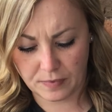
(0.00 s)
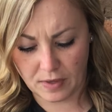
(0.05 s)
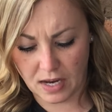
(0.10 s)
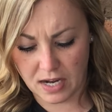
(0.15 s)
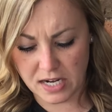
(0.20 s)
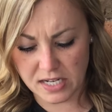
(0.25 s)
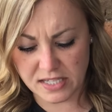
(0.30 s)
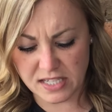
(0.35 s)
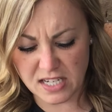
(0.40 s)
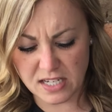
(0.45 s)

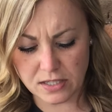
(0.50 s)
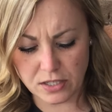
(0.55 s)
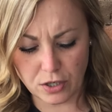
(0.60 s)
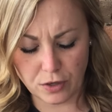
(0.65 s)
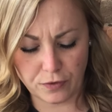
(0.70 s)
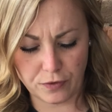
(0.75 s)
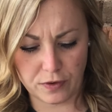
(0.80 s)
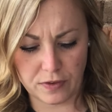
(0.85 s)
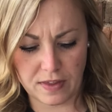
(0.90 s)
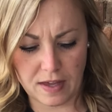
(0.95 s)
And it's
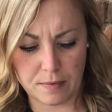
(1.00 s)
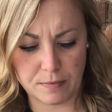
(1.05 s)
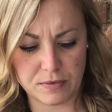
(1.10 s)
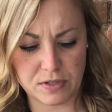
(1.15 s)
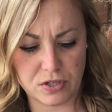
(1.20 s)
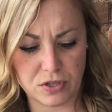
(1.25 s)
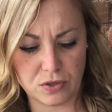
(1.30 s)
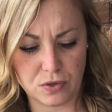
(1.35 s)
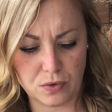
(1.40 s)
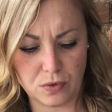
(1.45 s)
easier for them
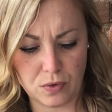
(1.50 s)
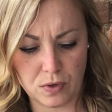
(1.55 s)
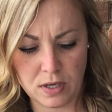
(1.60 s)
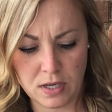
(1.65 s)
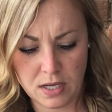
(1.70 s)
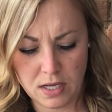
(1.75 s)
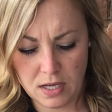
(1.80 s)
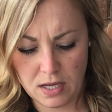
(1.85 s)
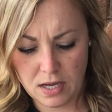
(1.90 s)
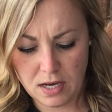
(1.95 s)
to
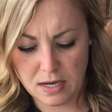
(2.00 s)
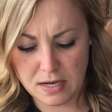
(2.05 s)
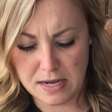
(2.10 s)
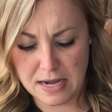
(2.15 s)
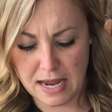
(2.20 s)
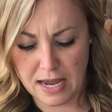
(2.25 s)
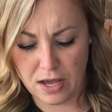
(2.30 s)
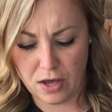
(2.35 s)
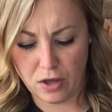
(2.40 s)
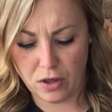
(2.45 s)

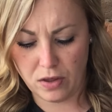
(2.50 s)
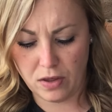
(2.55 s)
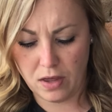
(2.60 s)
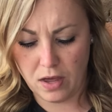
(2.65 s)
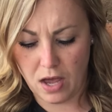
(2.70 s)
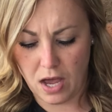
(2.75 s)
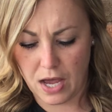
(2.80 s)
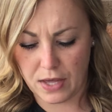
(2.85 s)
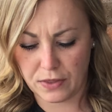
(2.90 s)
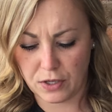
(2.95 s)
nail
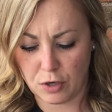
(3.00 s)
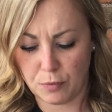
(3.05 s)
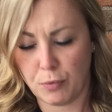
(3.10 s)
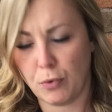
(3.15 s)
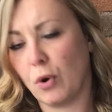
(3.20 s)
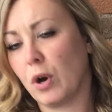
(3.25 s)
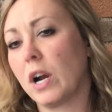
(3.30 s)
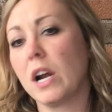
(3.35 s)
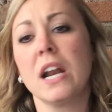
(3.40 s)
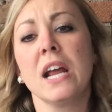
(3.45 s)
on their
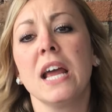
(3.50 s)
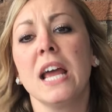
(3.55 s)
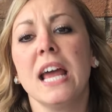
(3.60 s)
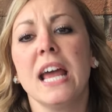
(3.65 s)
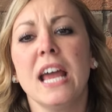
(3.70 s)
board.